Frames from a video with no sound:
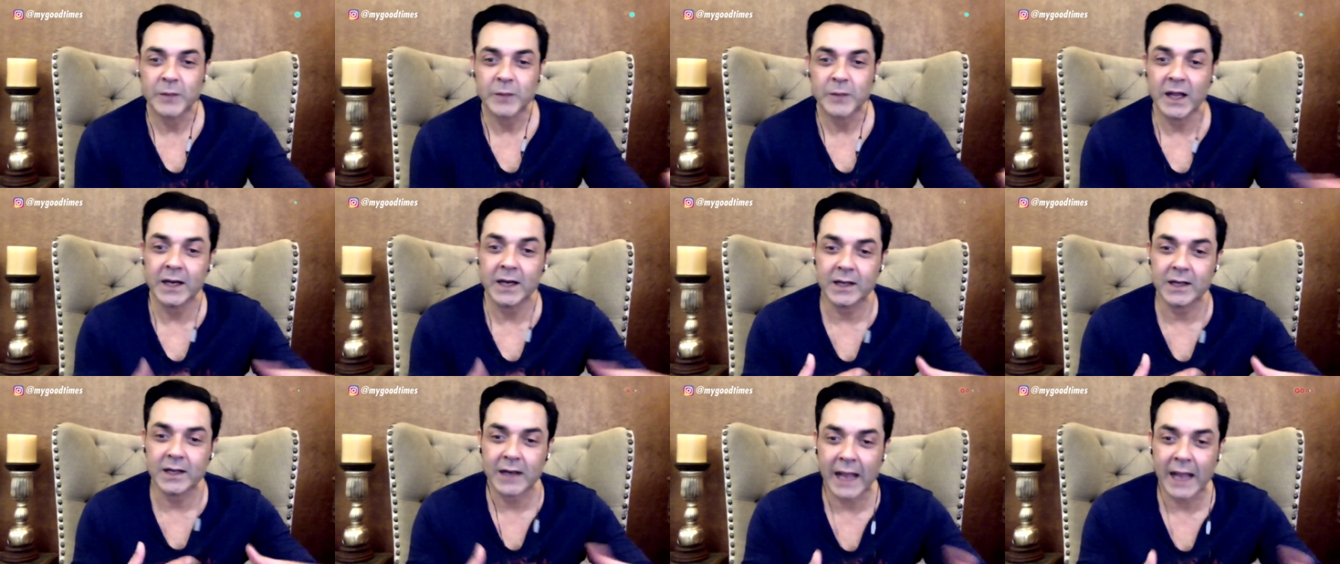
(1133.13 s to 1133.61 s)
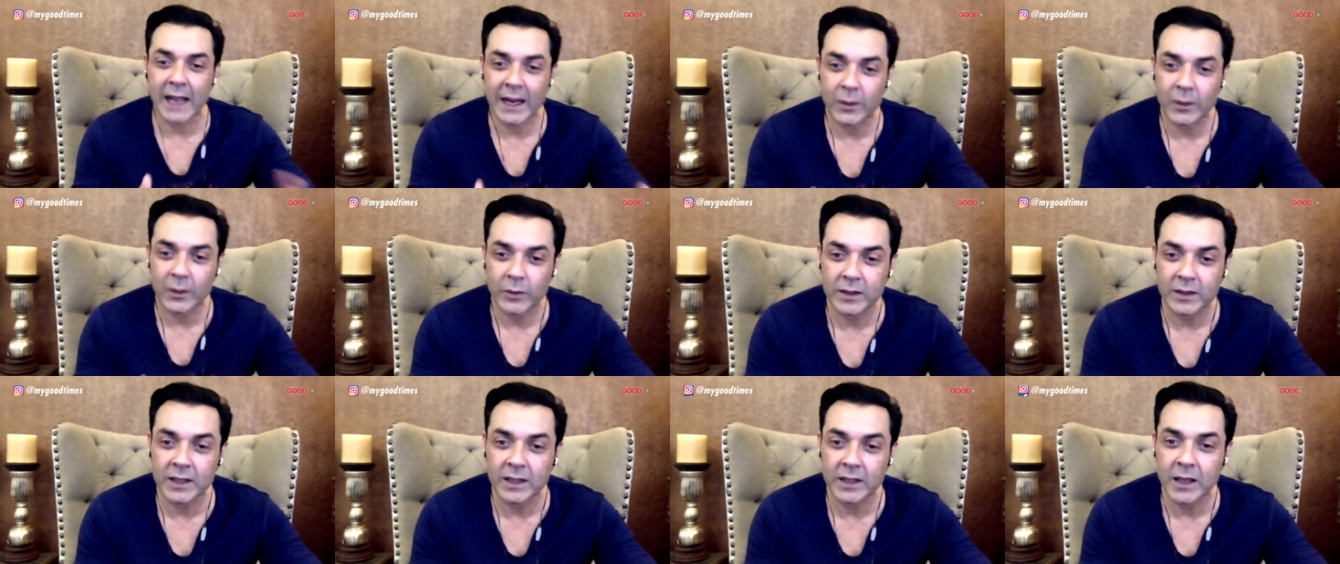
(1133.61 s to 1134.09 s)

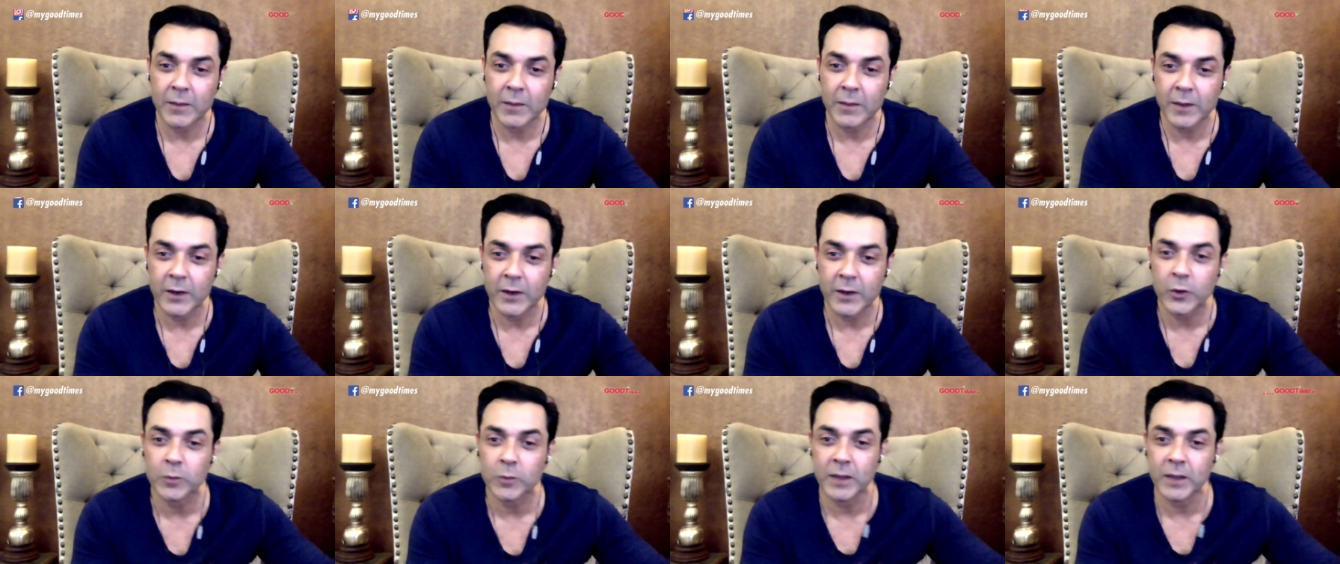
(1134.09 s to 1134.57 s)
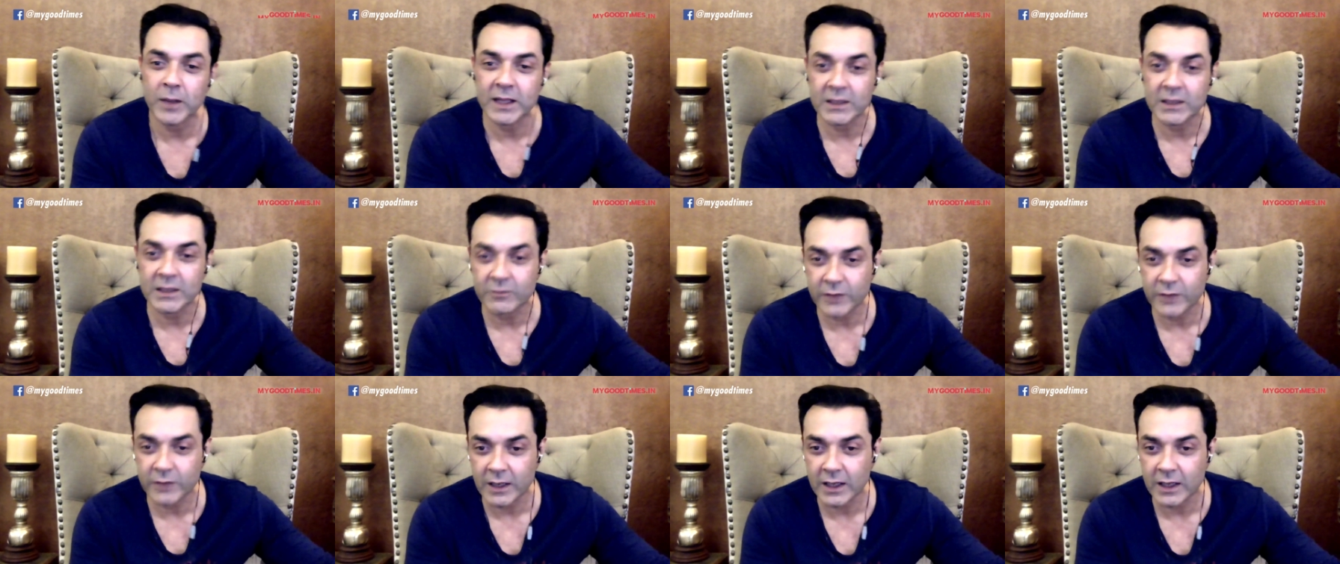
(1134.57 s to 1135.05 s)
interact with them and to make
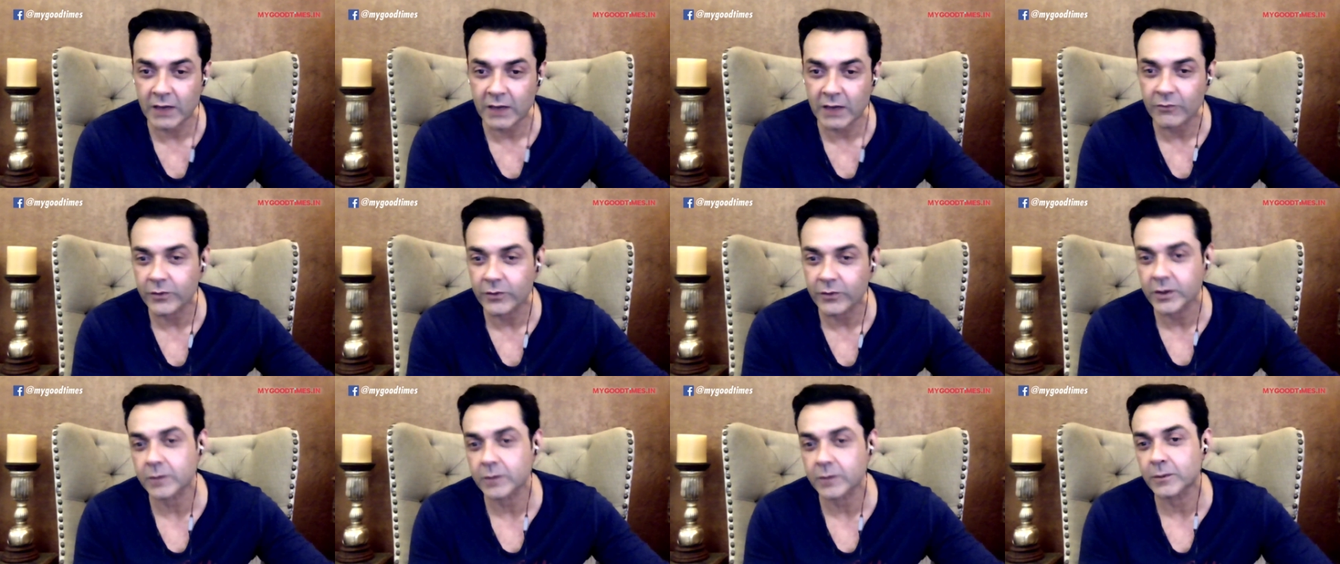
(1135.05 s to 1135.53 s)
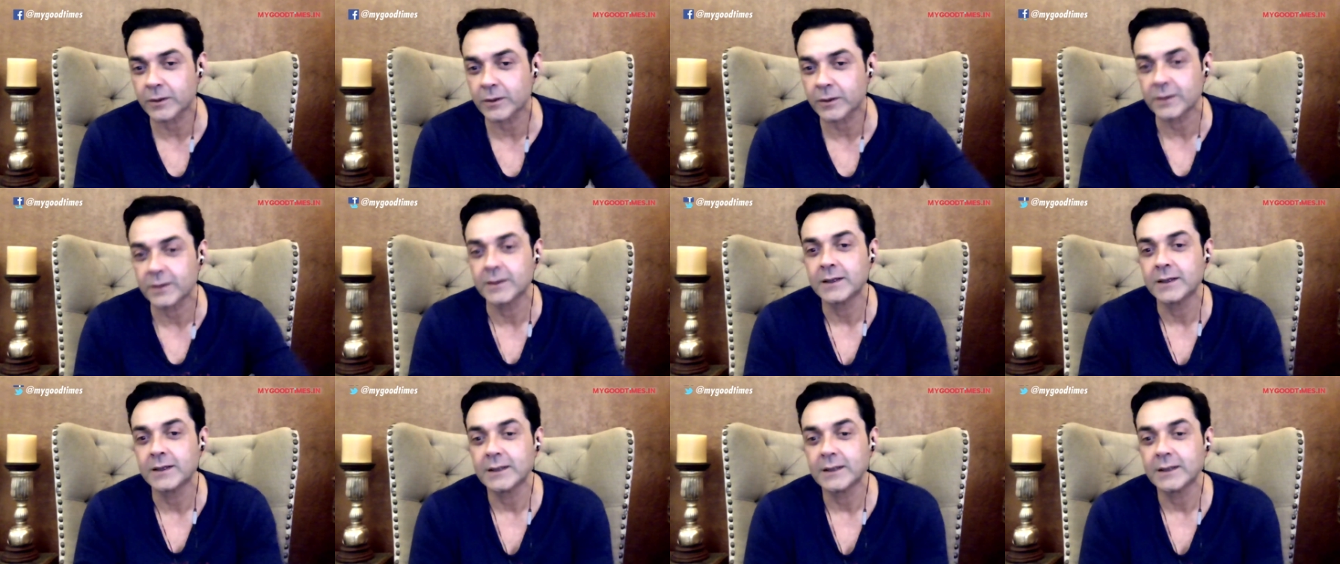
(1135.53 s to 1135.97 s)
them feel comfortable.